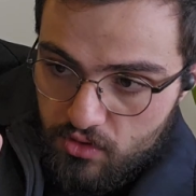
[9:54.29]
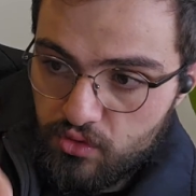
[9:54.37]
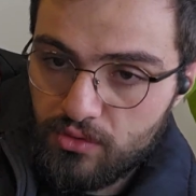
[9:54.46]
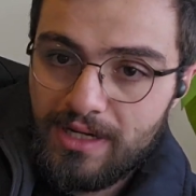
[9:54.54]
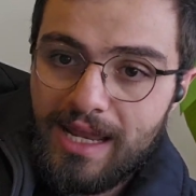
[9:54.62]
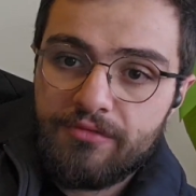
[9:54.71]

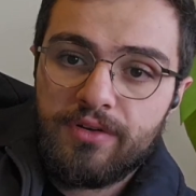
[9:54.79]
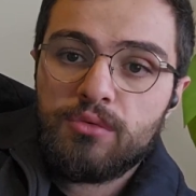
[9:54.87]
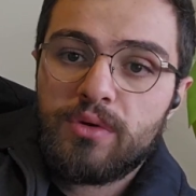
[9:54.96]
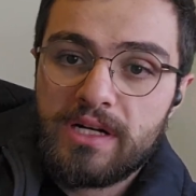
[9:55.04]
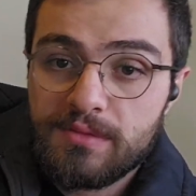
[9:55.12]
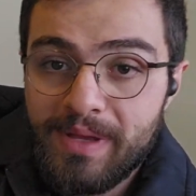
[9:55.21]
to a
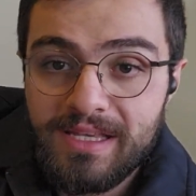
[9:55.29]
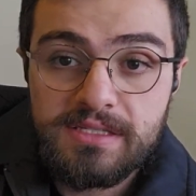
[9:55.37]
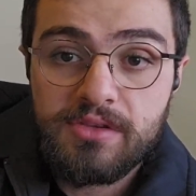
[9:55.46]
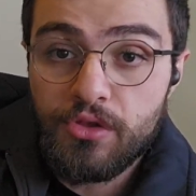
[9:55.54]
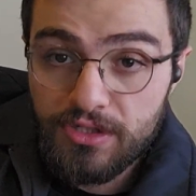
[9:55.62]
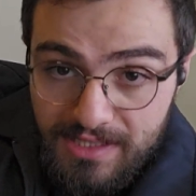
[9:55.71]
level where it
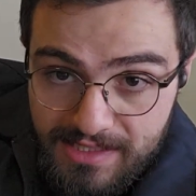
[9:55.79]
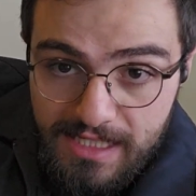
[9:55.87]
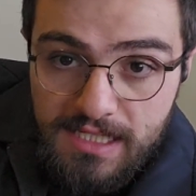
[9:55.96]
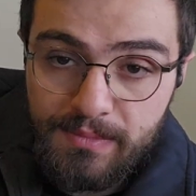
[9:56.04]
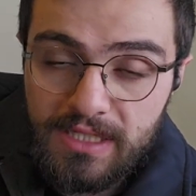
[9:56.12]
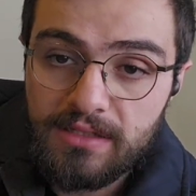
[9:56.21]
makes
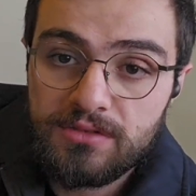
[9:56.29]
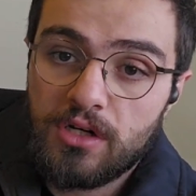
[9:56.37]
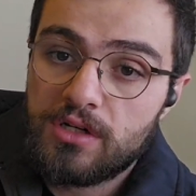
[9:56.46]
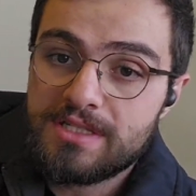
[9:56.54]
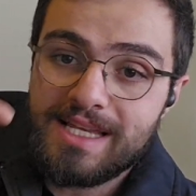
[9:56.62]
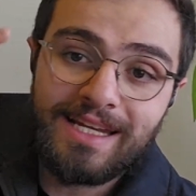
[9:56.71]
$36 million